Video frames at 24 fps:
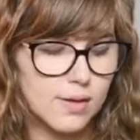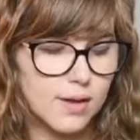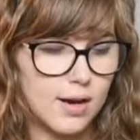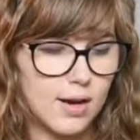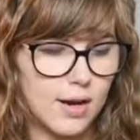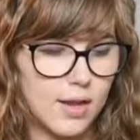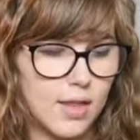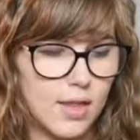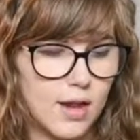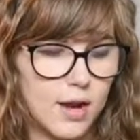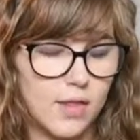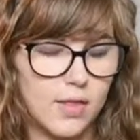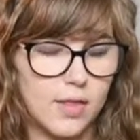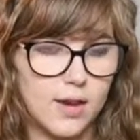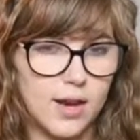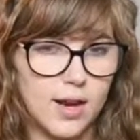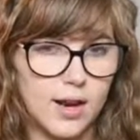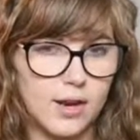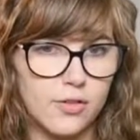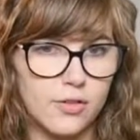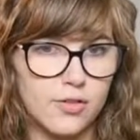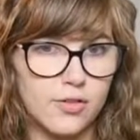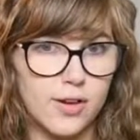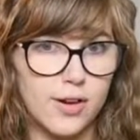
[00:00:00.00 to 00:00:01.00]
then on the
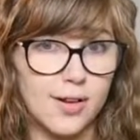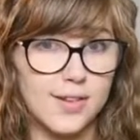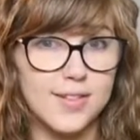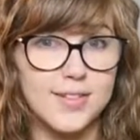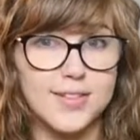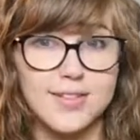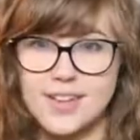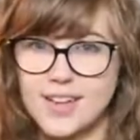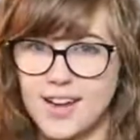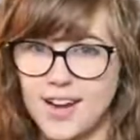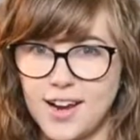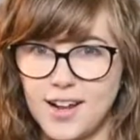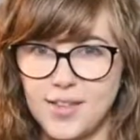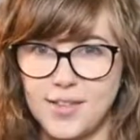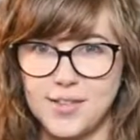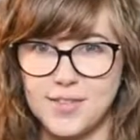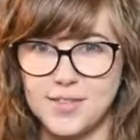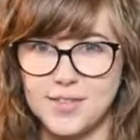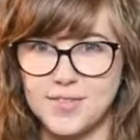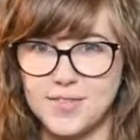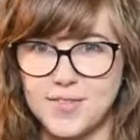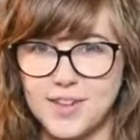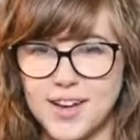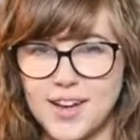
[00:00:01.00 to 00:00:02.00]
next string, stay on
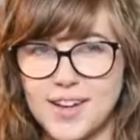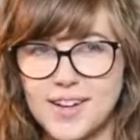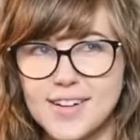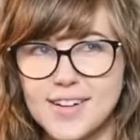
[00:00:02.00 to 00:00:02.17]
this fret.